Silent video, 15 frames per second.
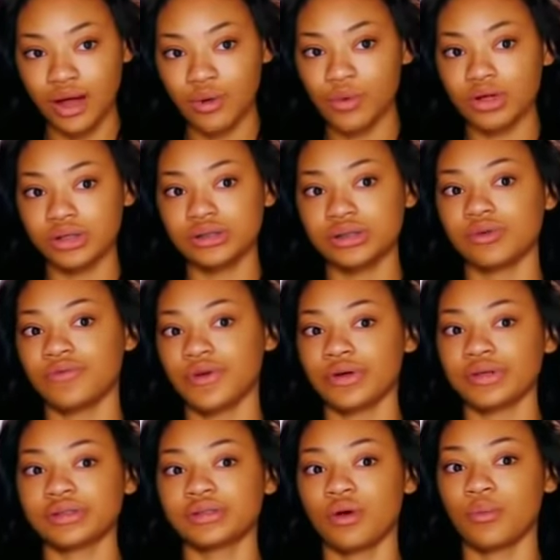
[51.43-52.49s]
I want to
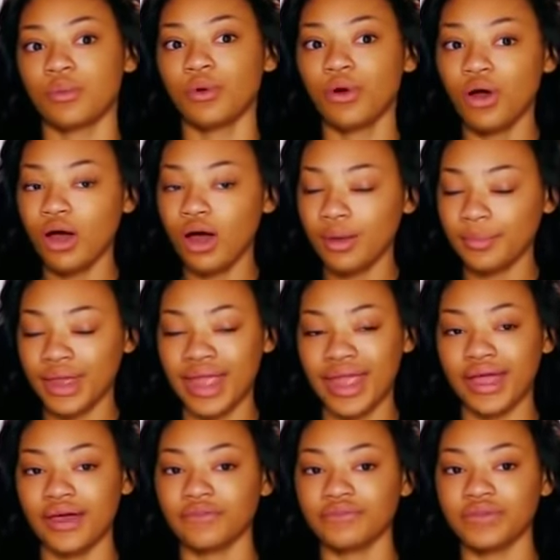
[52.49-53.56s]
focus on prom and
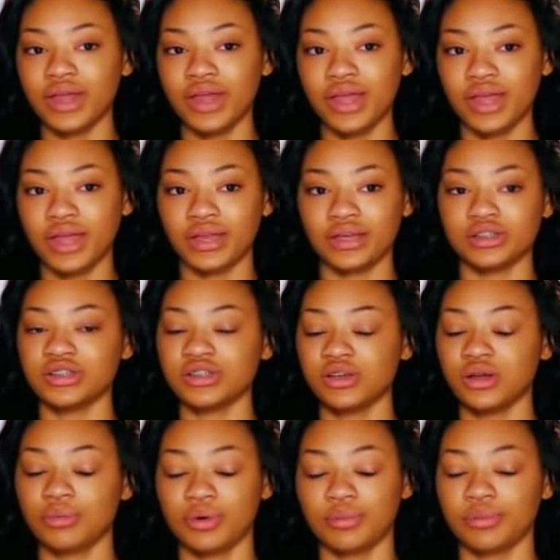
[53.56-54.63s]
have fun, and she
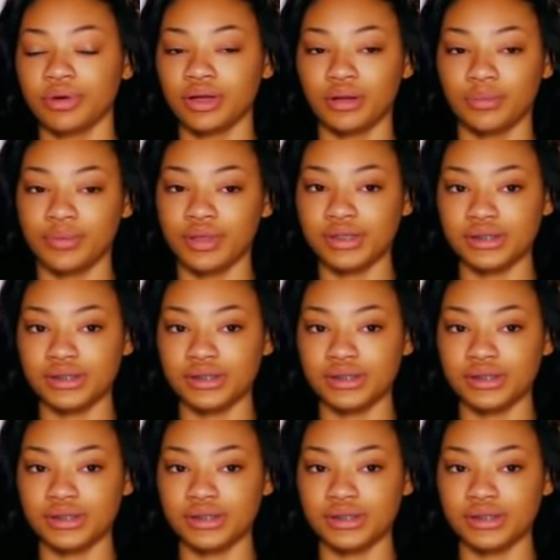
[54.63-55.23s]
up here bringing up this